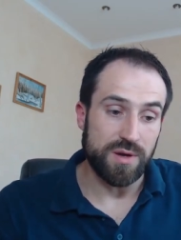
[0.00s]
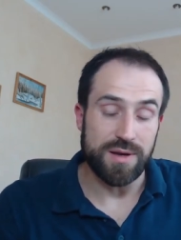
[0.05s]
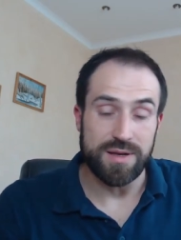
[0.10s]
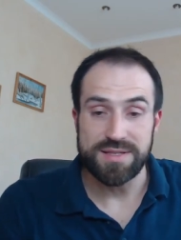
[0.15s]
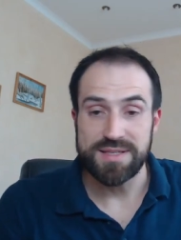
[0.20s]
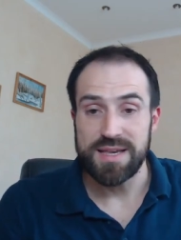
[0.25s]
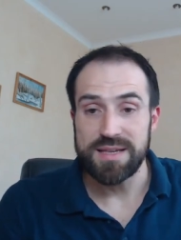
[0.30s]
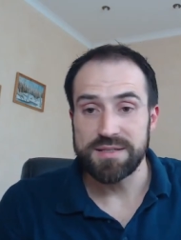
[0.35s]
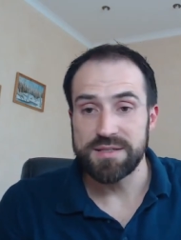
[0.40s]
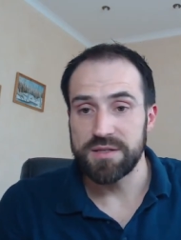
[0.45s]

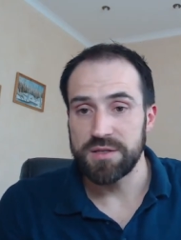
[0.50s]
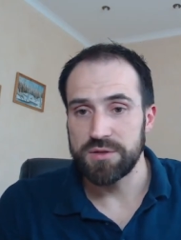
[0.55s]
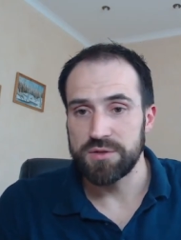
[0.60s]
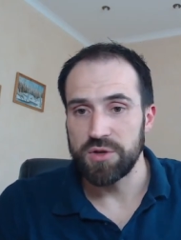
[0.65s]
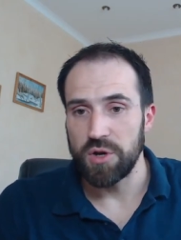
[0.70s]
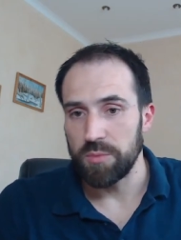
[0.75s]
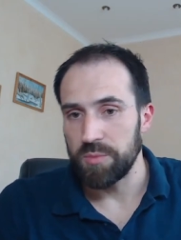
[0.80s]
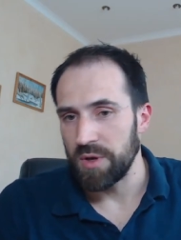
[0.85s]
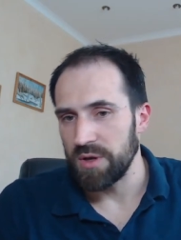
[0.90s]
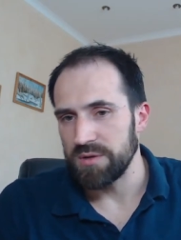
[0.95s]
assess this
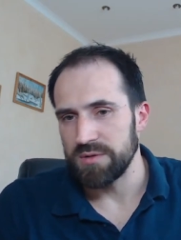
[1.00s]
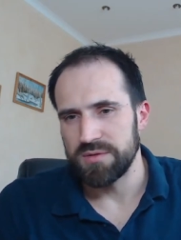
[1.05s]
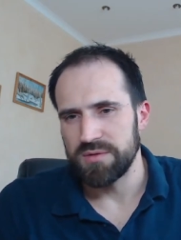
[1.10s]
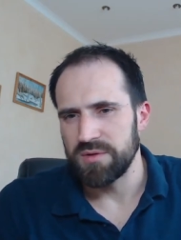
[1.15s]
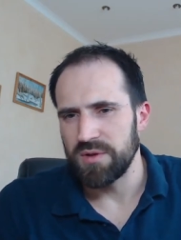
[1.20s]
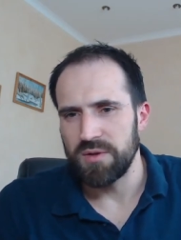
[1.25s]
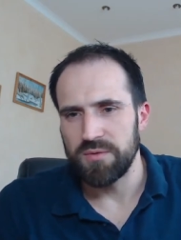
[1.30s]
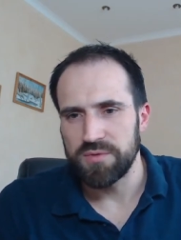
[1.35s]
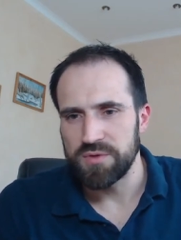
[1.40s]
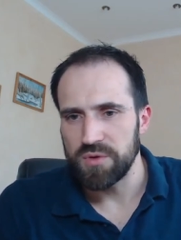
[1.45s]
job. Yes.
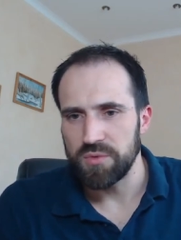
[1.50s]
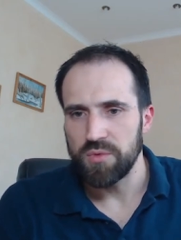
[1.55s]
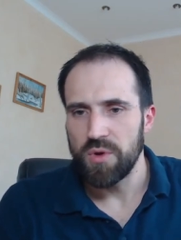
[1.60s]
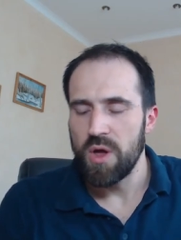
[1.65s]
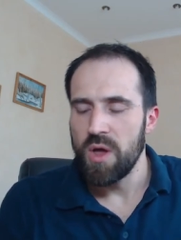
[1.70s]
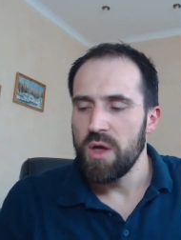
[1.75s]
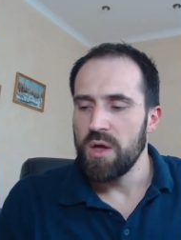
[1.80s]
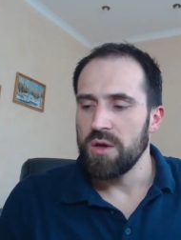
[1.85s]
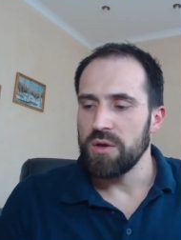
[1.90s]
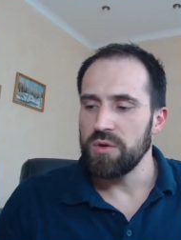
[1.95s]
If so,
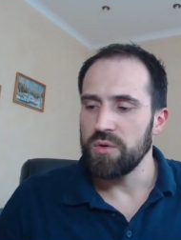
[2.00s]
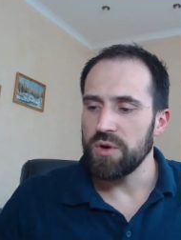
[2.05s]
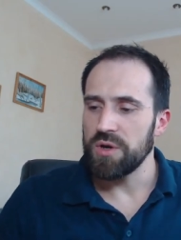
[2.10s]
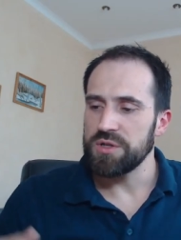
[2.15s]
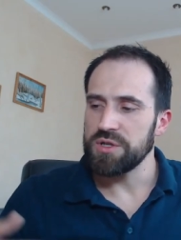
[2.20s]
you